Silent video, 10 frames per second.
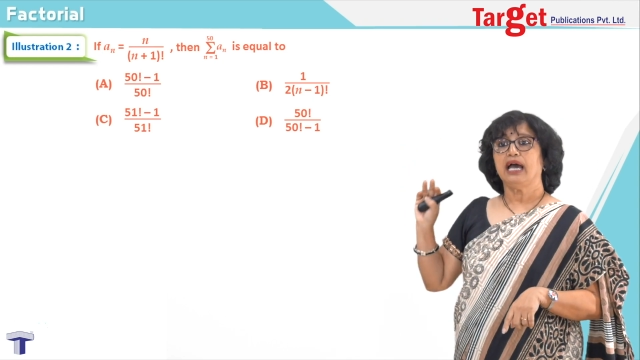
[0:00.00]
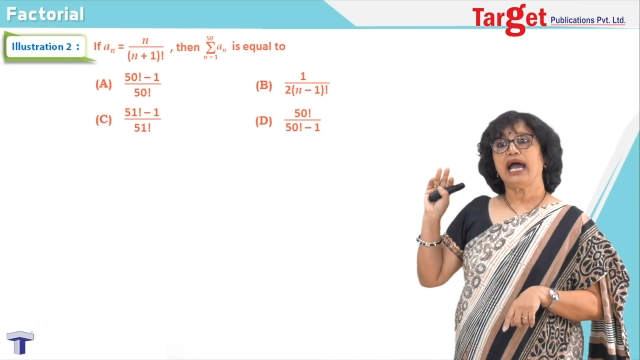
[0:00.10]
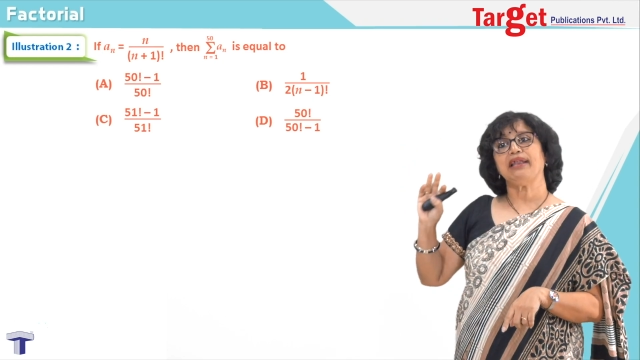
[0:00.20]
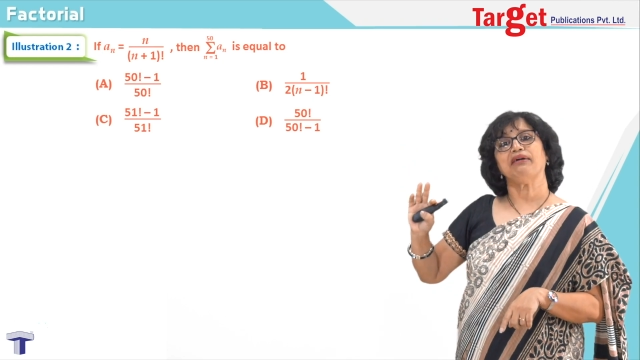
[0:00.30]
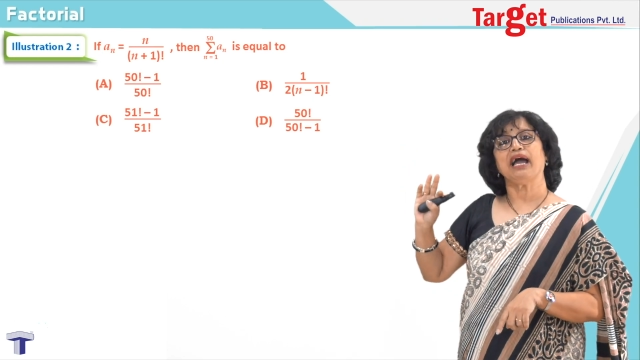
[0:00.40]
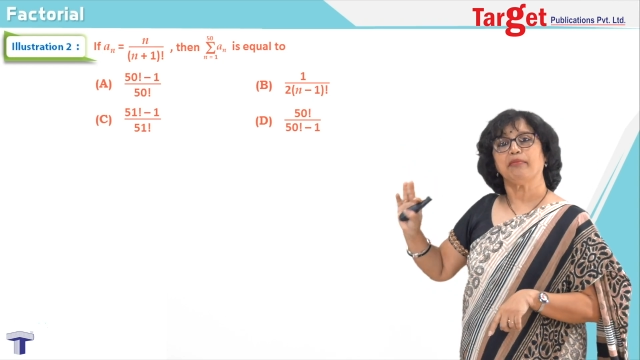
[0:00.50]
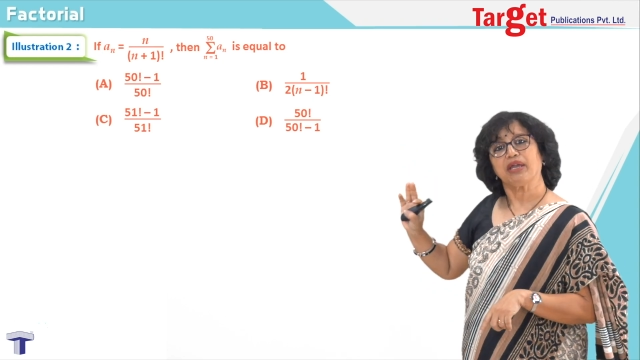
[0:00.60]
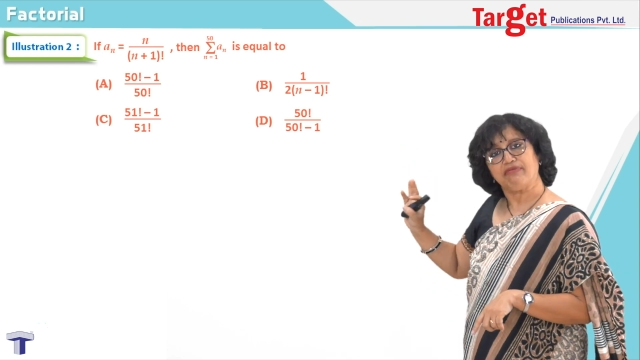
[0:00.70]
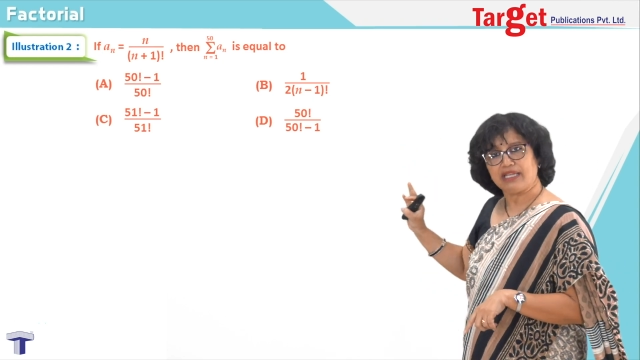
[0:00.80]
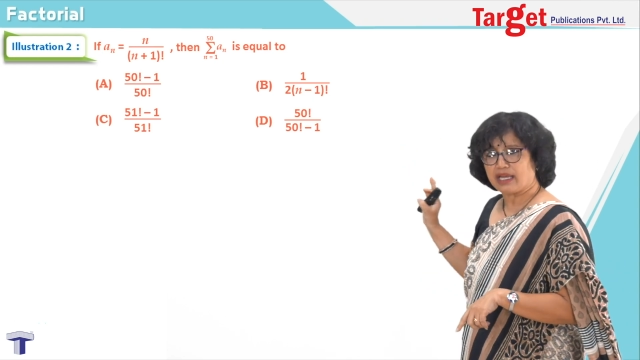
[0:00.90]
And I'm
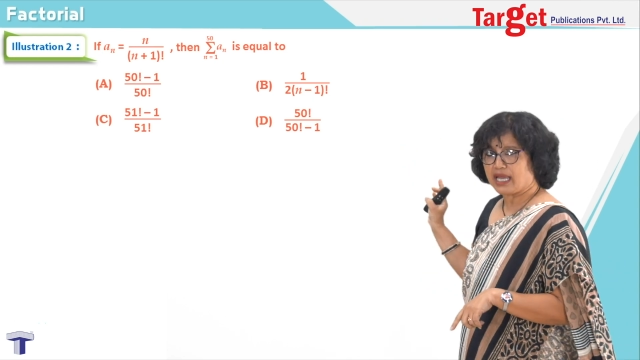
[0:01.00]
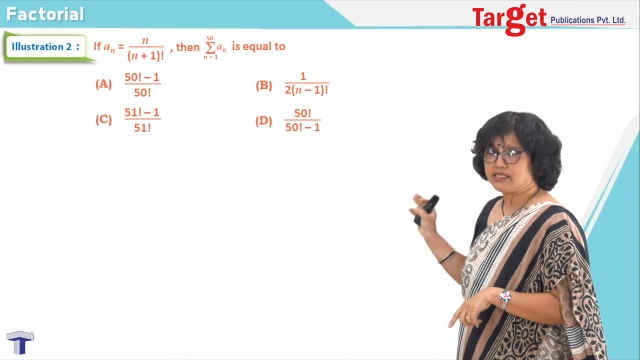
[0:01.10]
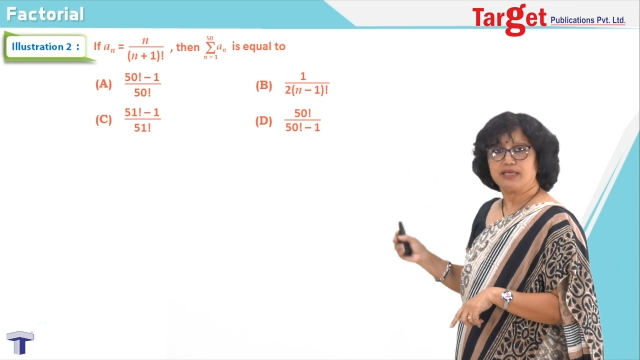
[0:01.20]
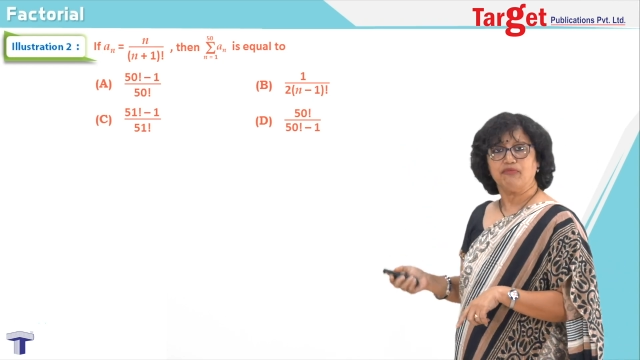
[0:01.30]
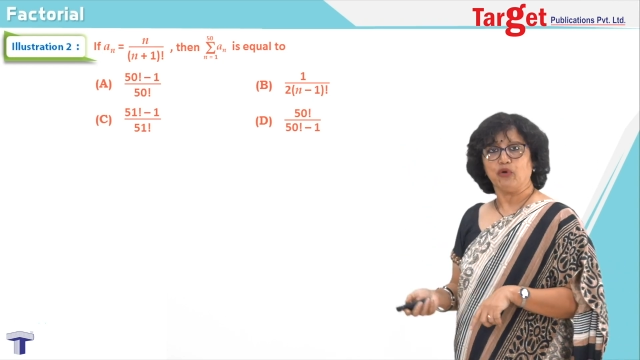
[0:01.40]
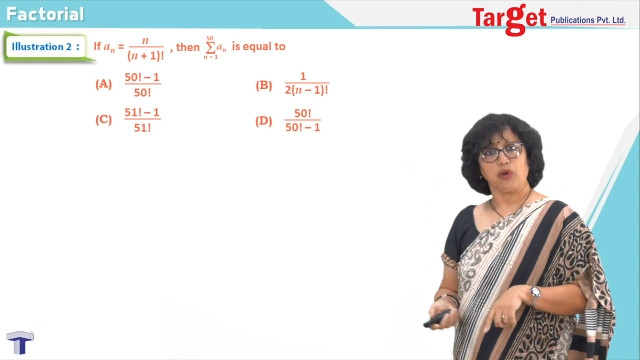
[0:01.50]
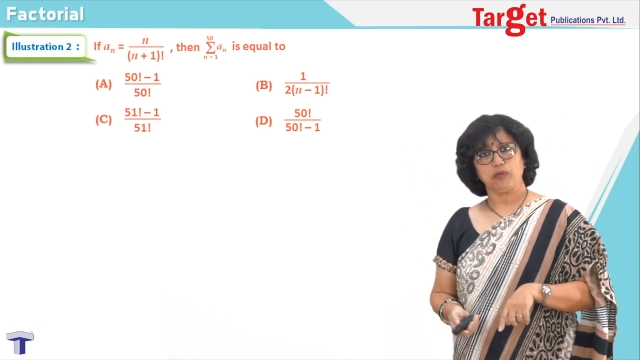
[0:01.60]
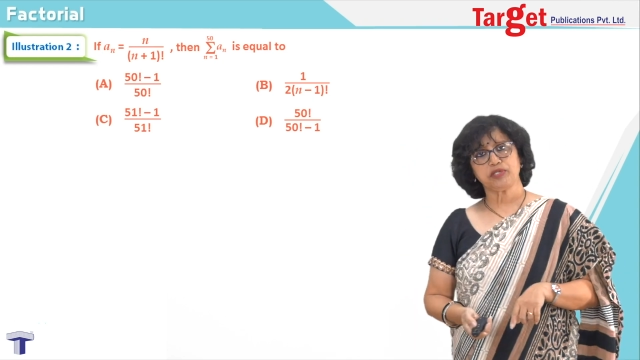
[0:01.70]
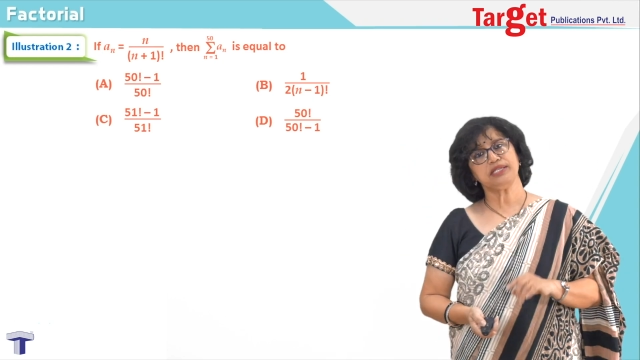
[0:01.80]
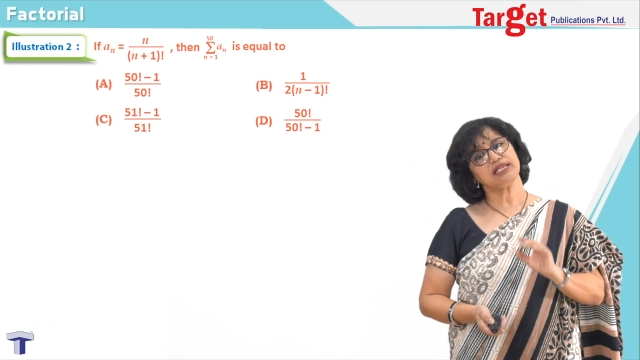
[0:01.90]
given again some 4
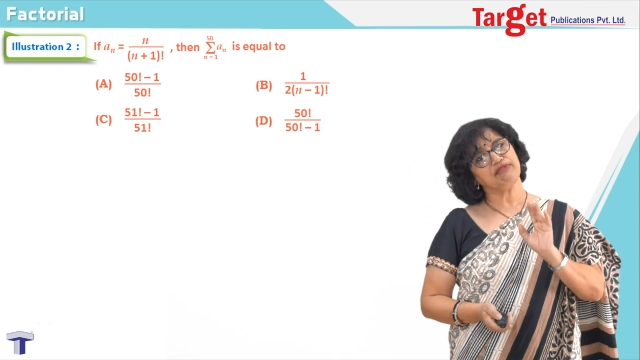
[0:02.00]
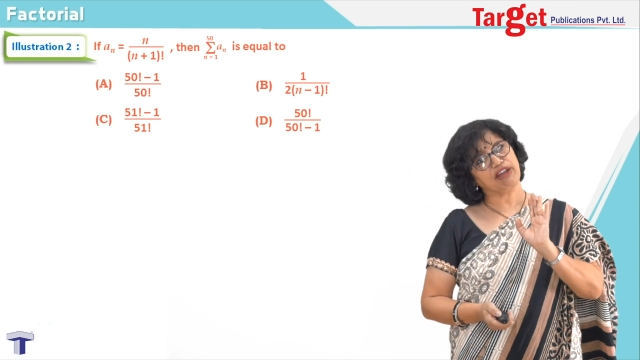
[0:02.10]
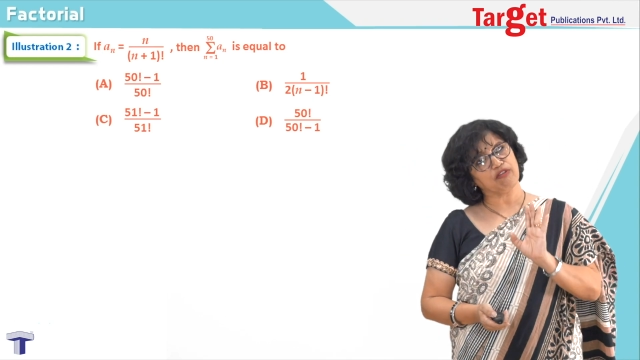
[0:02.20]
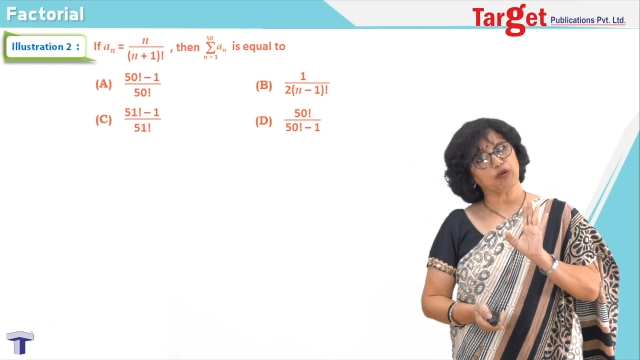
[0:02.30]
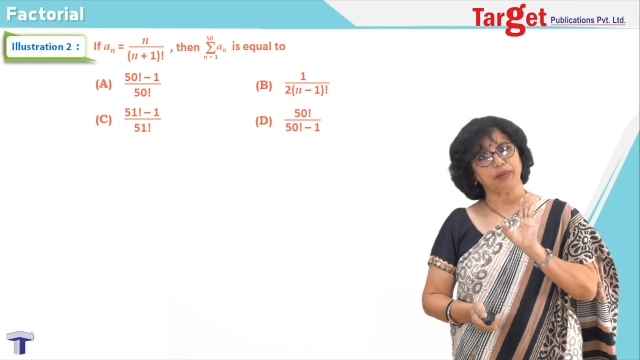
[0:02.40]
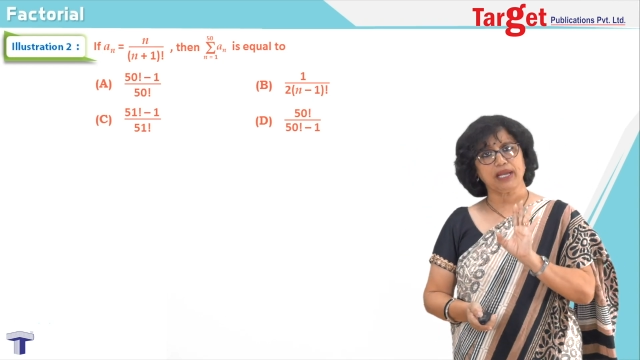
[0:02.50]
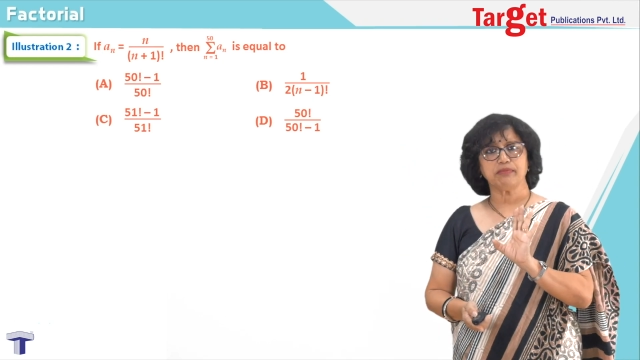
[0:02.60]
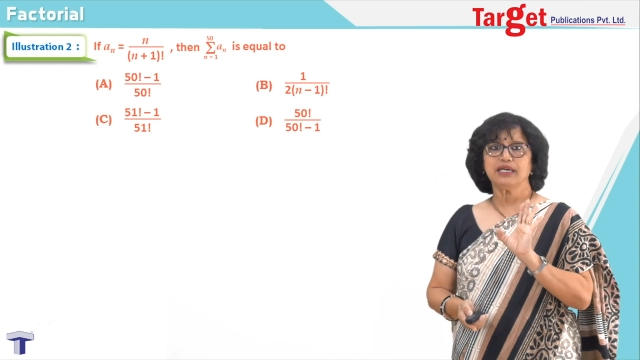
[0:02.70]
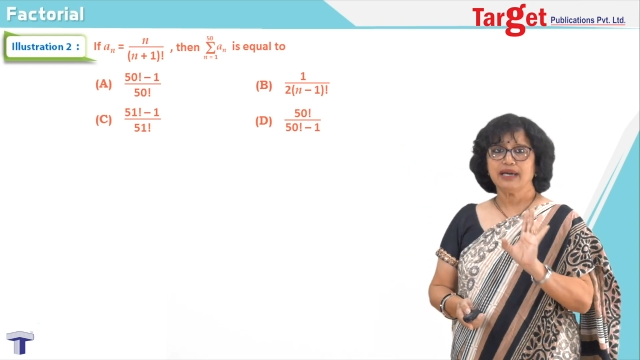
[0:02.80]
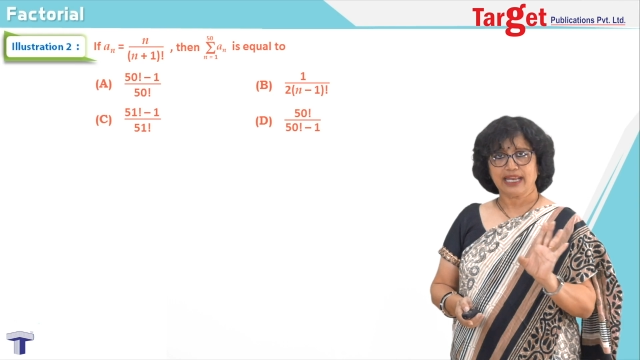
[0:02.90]
options and we have to pick
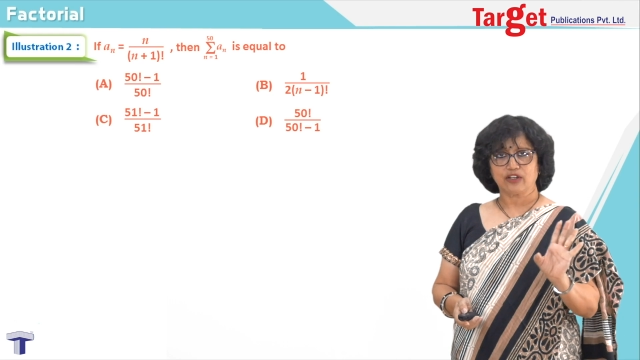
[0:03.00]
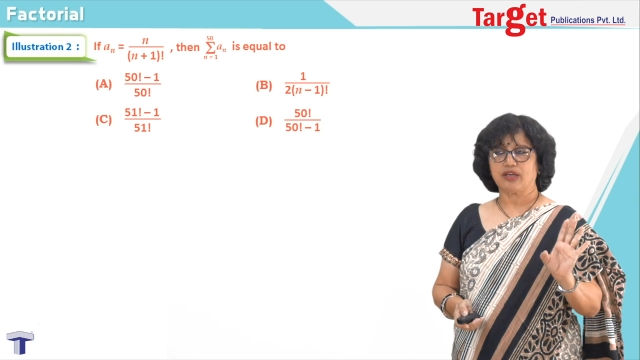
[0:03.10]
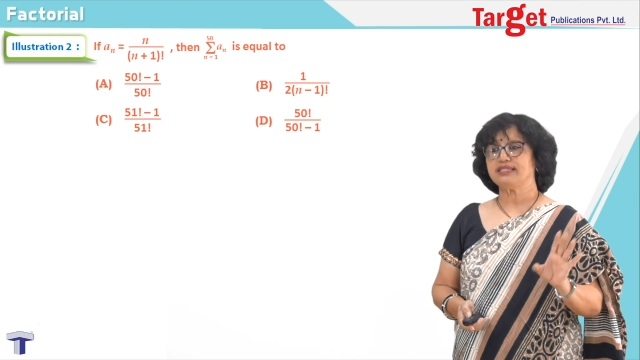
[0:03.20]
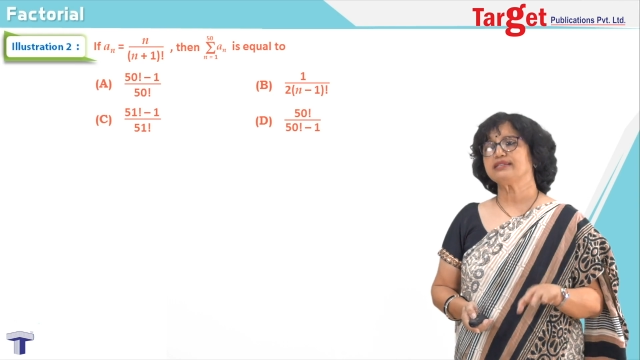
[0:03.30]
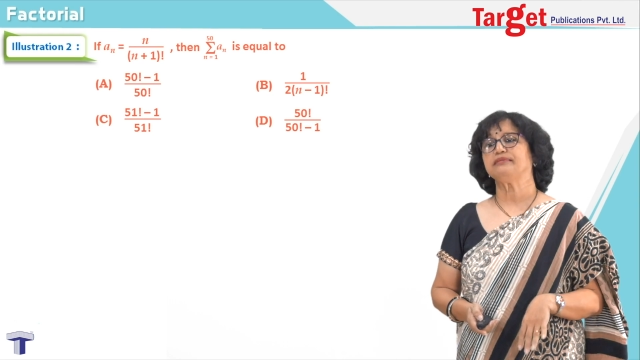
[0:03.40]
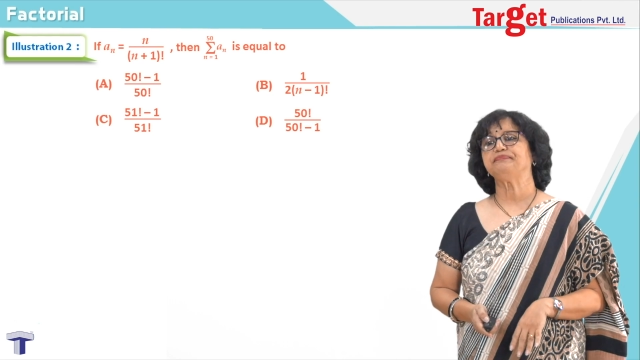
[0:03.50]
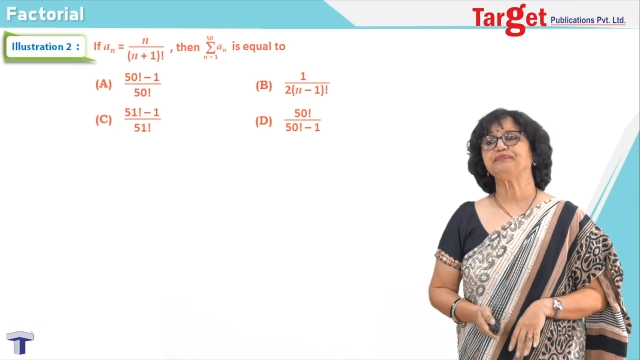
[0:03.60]
up the correct answer.